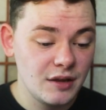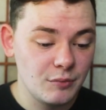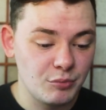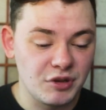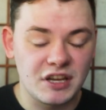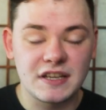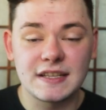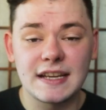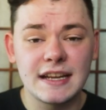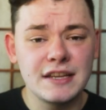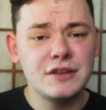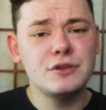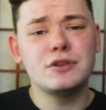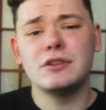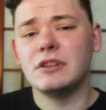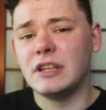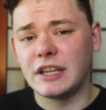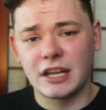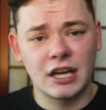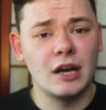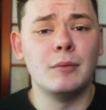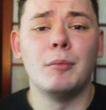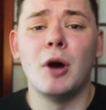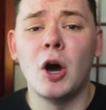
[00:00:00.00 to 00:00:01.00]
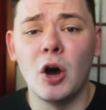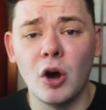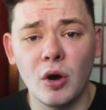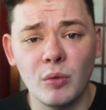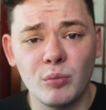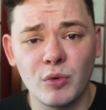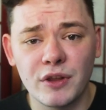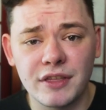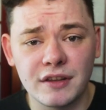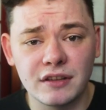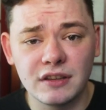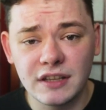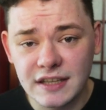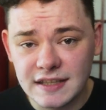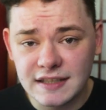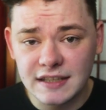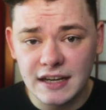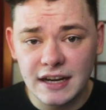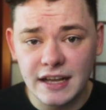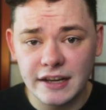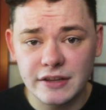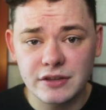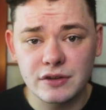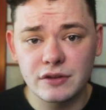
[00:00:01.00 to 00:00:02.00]
because I usually come home with at least
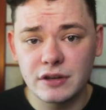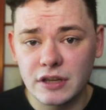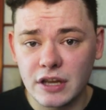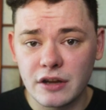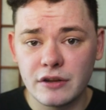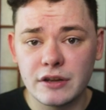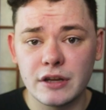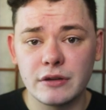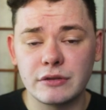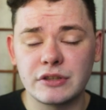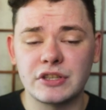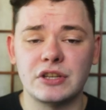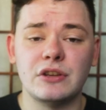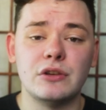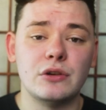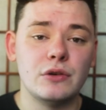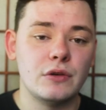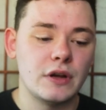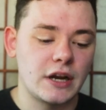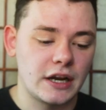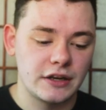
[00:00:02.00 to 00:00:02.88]
an extra yo-yo too,